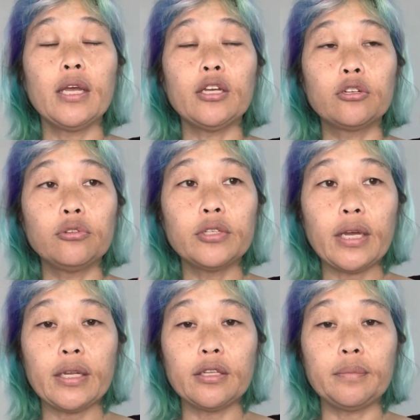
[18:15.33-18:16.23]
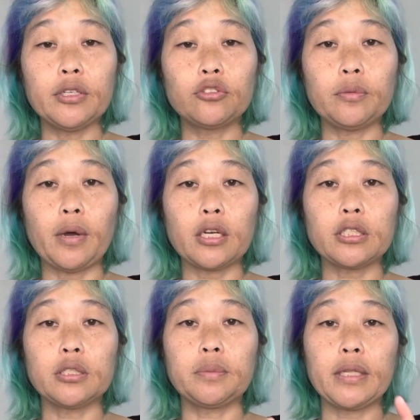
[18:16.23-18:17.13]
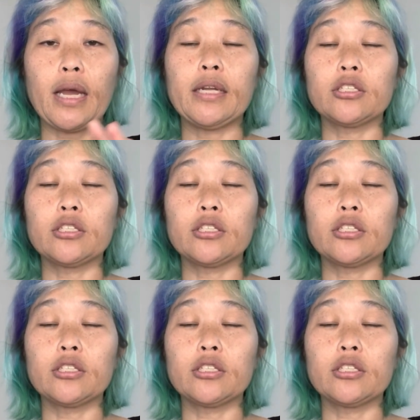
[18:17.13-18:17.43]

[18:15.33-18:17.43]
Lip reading: include that in the mystery boxes, but that